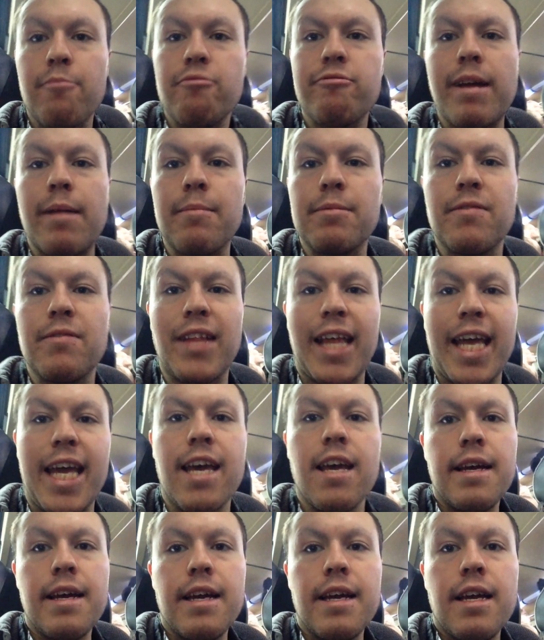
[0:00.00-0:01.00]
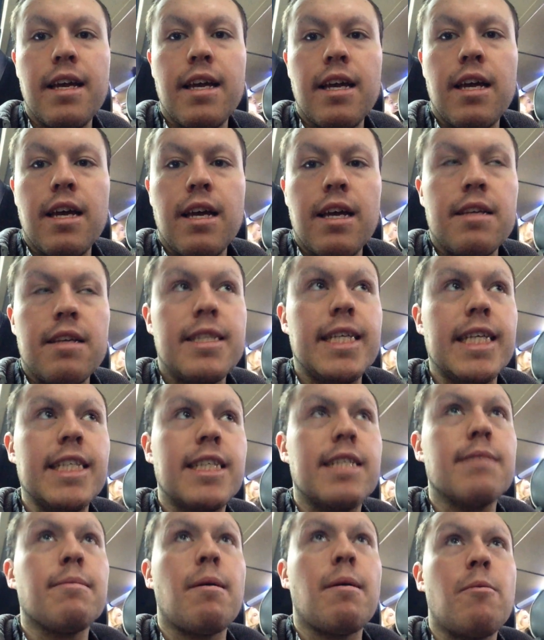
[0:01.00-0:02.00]
preemptively.
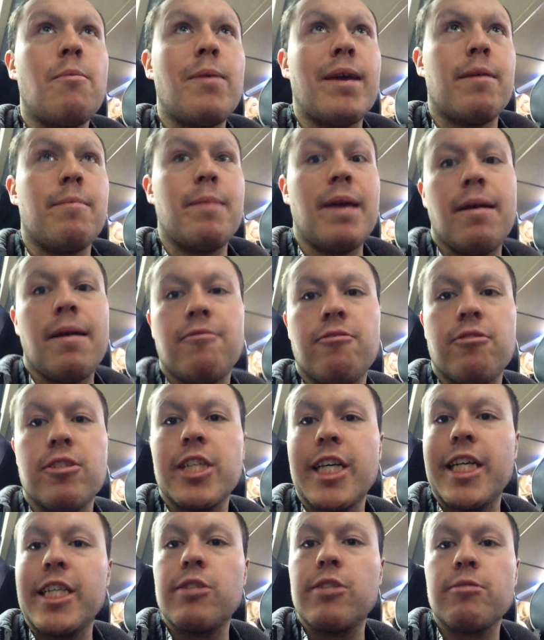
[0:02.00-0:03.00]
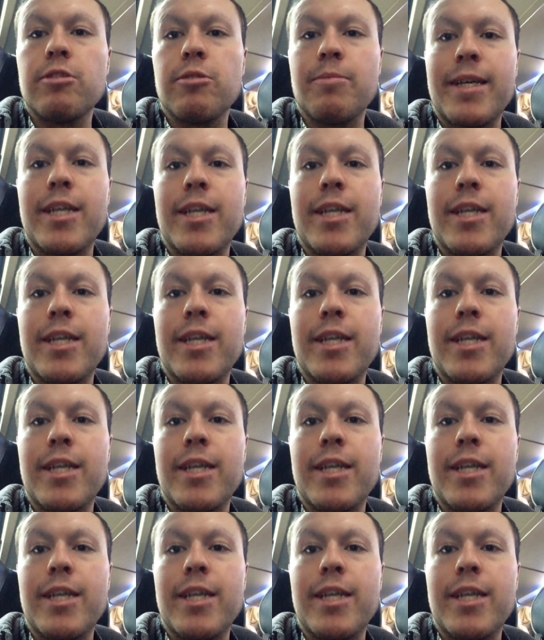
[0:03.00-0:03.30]
Sister might be picking me up for a change, which would be